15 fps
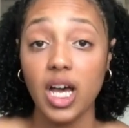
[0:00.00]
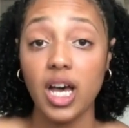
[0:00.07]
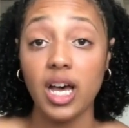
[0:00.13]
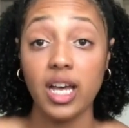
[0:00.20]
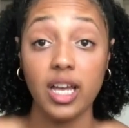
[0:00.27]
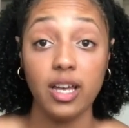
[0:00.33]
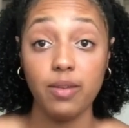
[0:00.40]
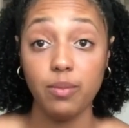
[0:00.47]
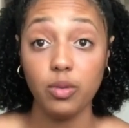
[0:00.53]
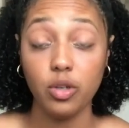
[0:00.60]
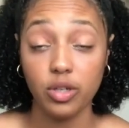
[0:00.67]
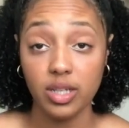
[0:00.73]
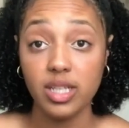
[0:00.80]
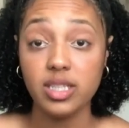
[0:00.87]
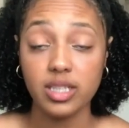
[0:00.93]

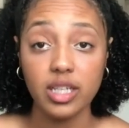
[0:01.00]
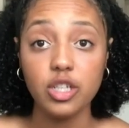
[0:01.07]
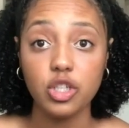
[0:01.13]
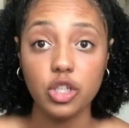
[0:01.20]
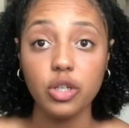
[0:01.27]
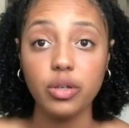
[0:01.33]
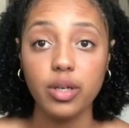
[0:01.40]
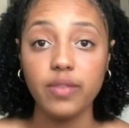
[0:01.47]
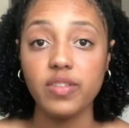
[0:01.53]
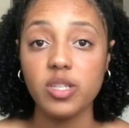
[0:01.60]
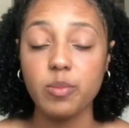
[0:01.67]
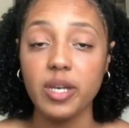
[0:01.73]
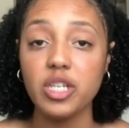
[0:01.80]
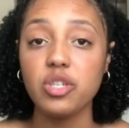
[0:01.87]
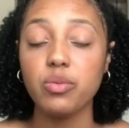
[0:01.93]
it's going to show you if
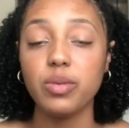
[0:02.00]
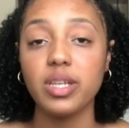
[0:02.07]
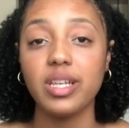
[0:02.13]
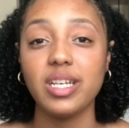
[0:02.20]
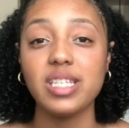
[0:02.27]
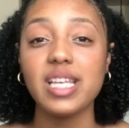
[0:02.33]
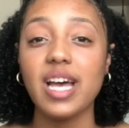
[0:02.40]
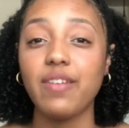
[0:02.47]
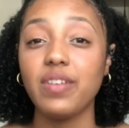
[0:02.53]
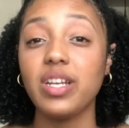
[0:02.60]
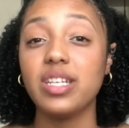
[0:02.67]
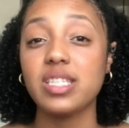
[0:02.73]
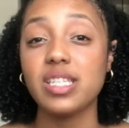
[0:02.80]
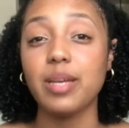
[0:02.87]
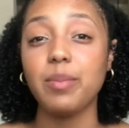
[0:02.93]
this patient really is
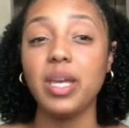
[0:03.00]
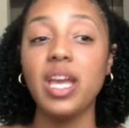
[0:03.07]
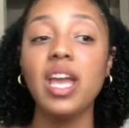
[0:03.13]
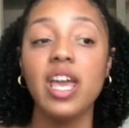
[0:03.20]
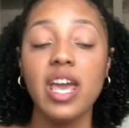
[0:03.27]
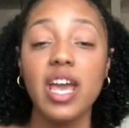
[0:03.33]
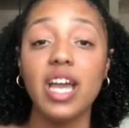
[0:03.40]
having a STEMI.